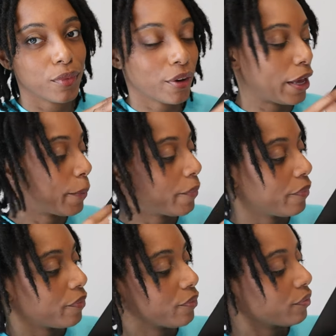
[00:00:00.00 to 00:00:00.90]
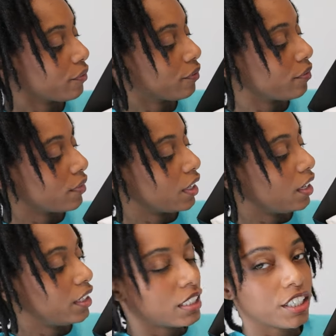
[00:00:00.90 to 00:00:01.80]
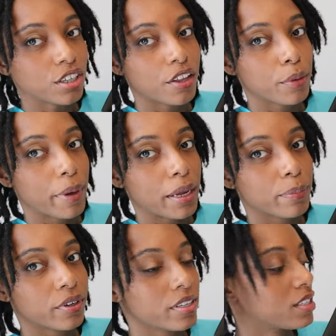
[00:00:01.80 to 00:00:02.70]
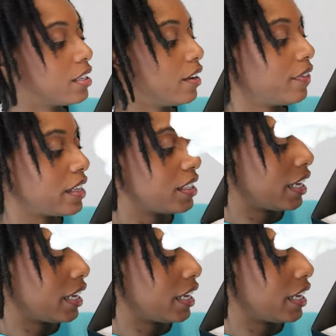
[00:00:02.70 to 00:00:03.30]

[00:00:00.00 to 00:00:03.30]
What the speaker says: Okay. Here's all the paper and stuff that's